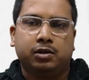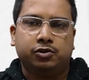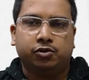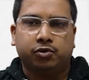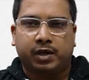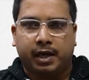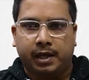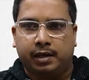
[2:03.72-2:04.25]

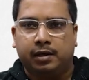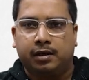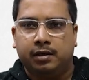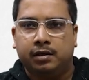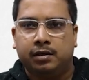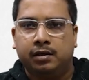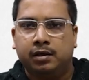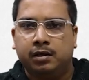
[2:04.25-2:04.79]
should take.
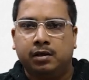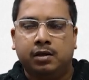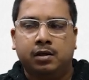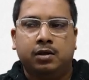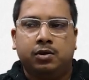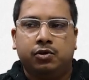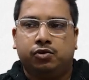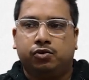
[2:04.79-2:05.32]

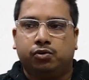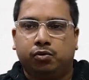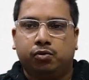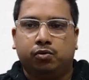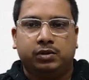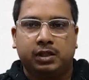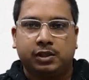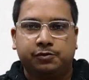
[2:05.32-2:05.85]

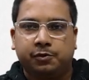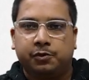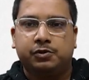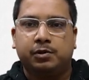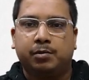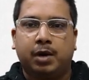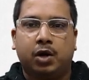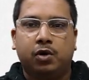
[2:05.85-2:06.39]
So this was
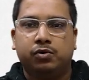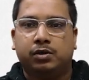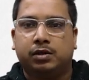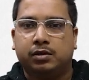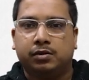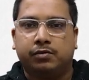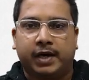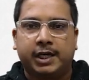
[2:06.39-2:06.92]
about
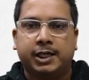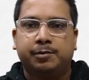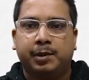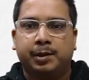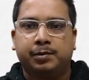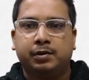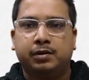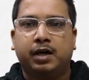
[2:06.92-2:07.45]
white
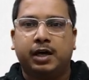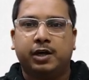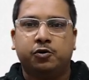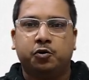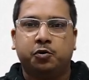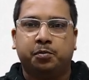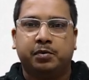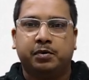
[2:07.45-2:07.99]
paper. I
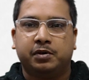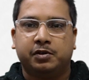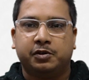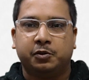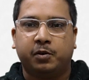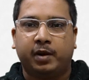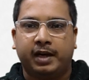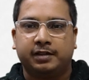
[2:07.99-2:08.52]
hope
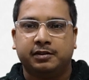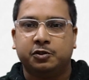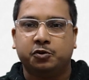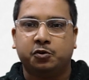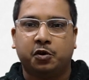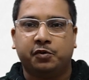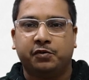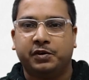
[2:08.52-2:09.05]
you liked the
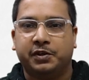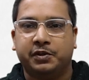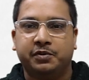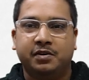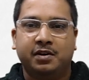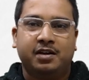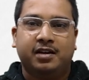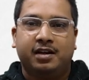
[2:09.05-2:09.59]
short video.
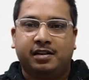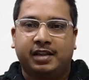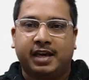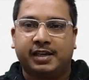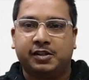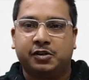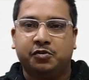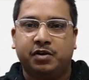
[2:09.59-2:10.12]

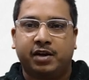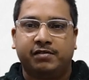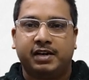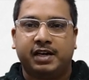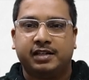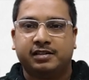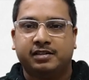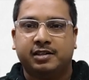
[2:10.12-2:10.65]
Thank you. Have a
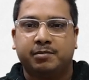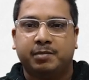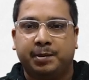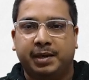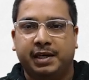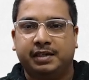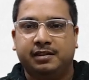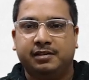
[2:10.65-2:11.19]
nice day.
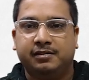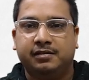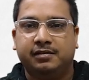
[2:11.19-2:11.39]
Bye-bye.